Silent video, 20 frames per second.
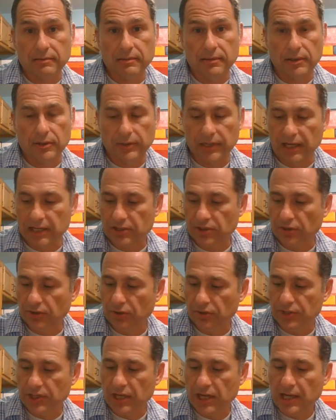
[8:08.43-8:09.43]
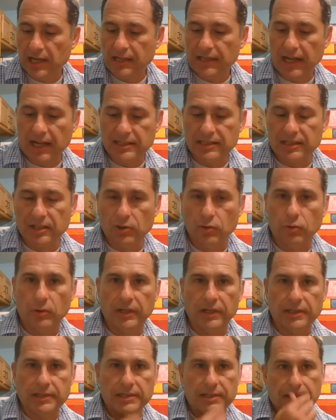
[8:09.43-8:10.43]
Okay, so that's the
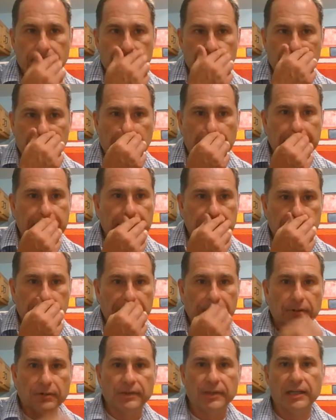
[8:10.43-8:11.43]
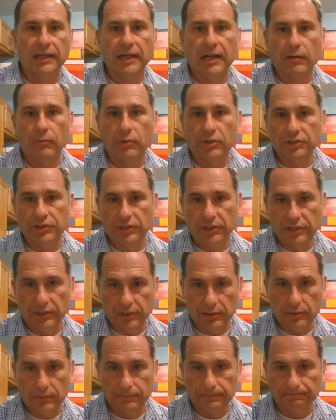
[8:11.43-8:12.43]
quiz. And then the third thing I want you to
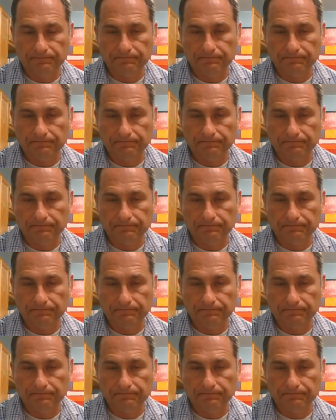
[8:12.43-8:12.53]
do